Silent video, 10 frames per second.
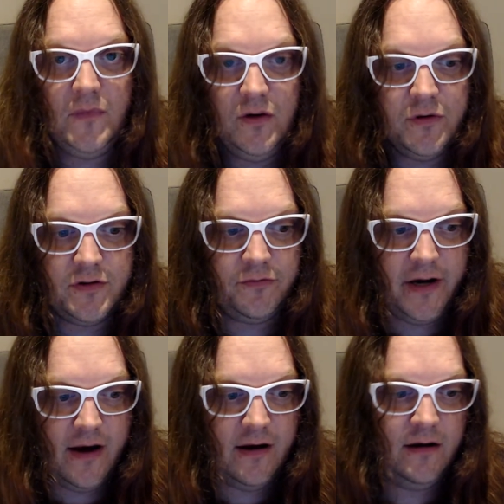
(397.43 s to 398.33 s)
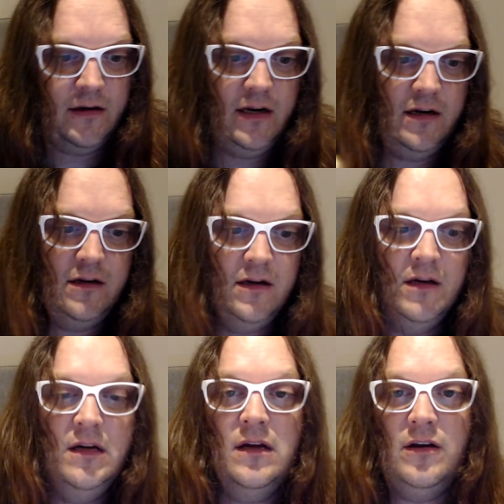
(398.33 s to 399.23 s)
was written in
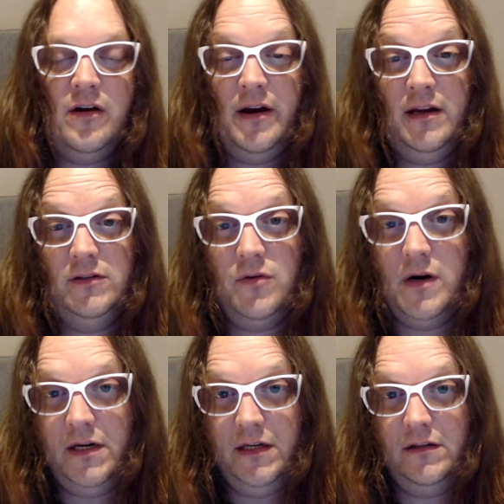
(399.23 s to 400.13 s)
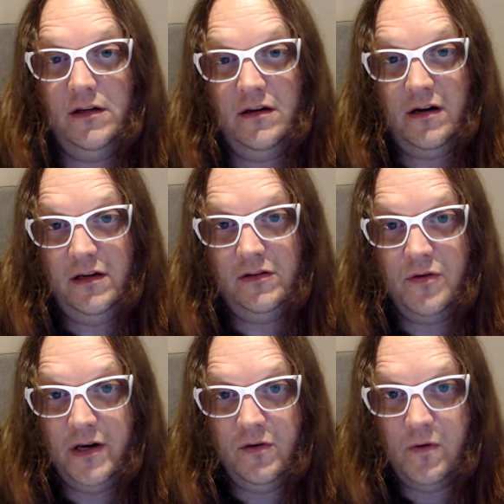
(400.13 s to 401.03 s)
1920 to
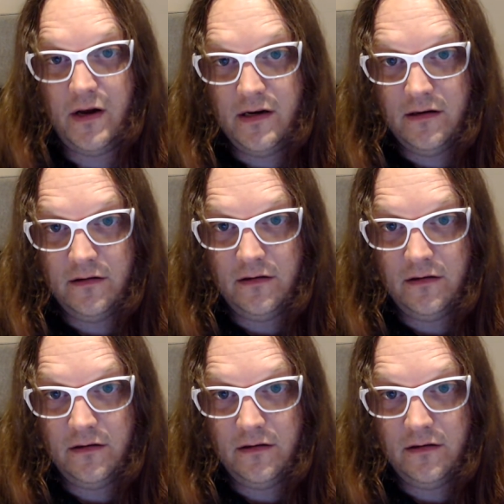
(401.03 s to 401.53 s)
1921,